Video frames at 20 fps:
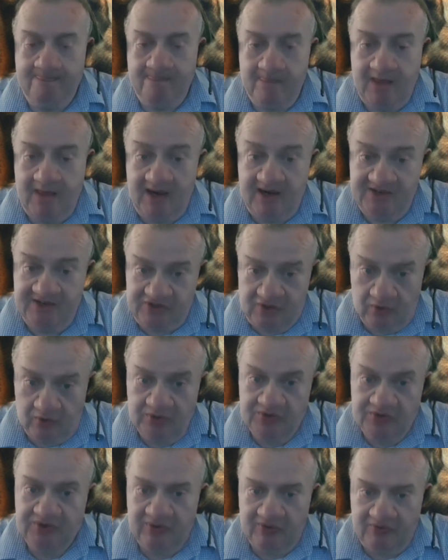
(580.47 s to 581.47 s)
That is
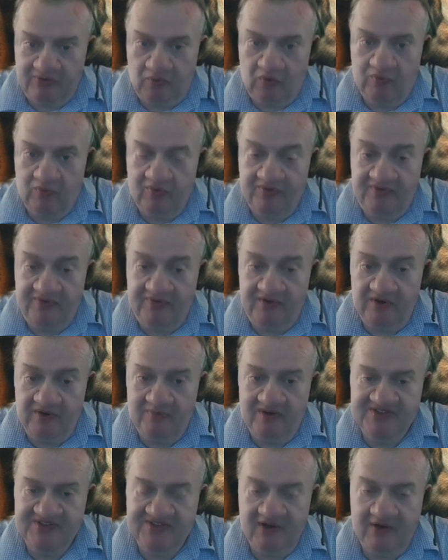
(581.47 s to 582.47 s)
also a form of
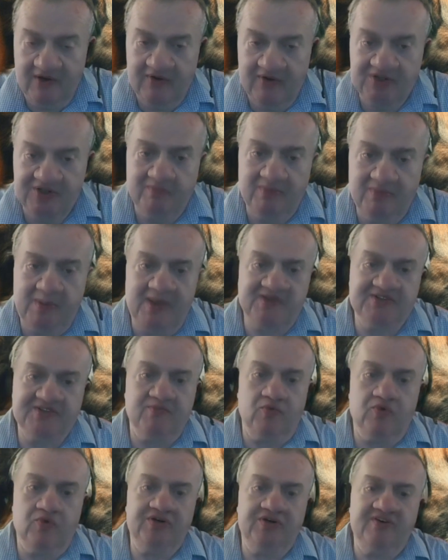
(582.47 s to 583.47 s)
fear-based aggression, but that's
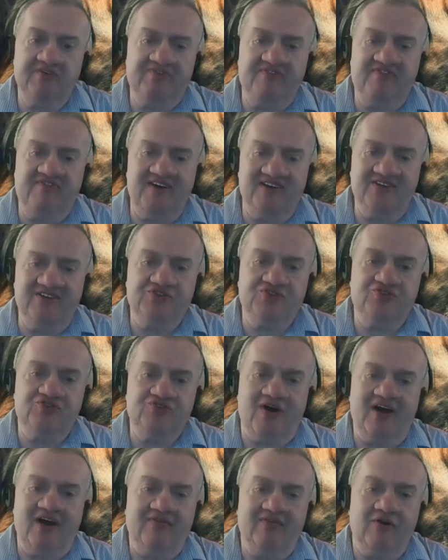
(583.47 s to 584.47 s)
more defense
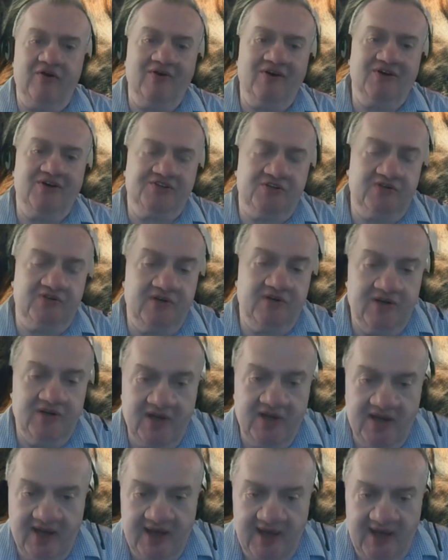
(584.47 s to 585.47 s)
drive aggression
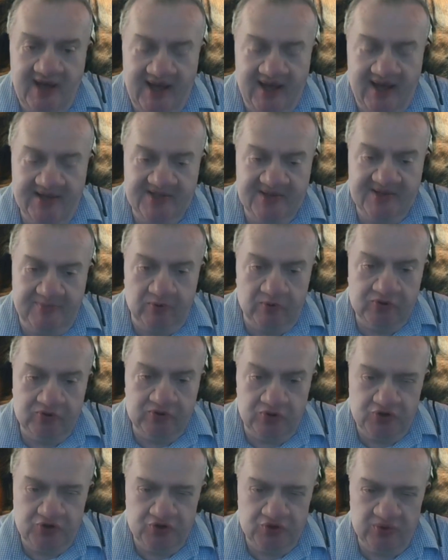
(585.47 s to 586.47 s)
as opposed
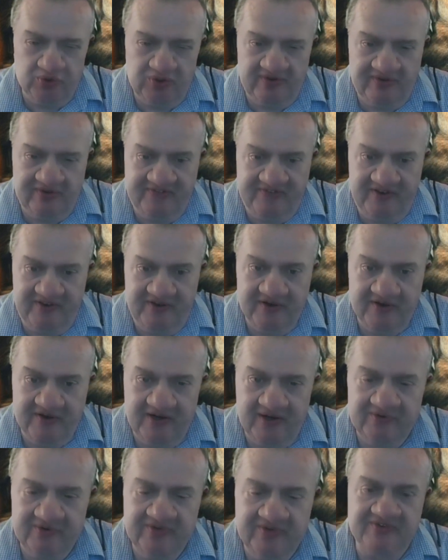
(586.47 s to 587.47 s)
to truly fear.
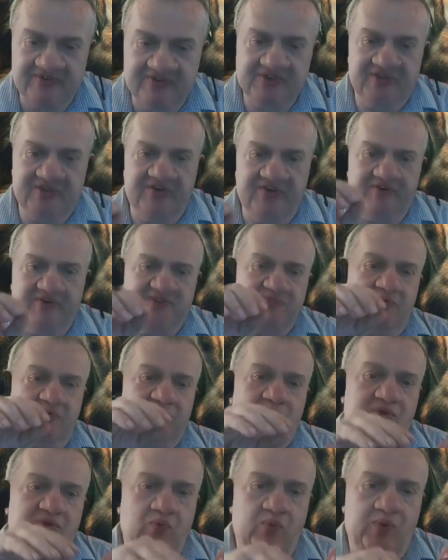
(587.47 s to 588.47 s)
Now, there's a difference
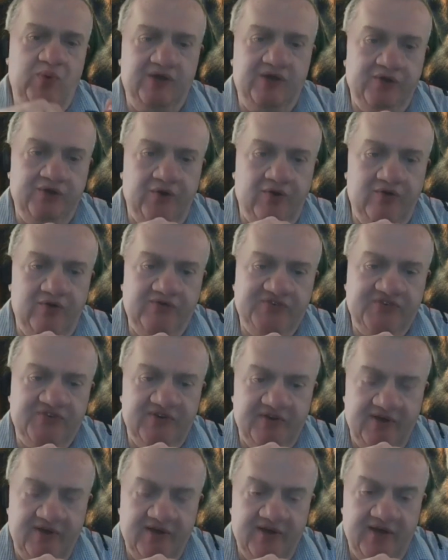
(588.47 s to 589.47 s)
between weak nerves
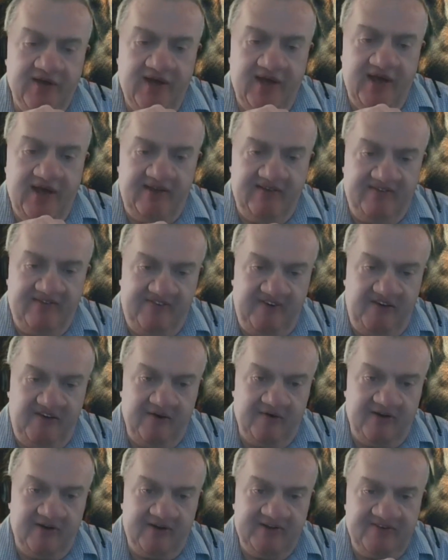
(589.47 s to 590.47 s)
and
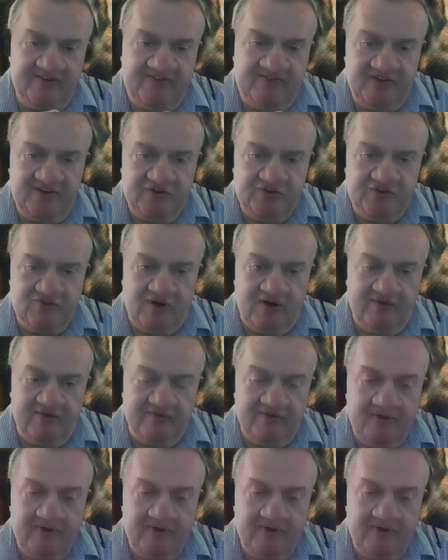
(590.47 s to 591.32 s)
fear and defense drive.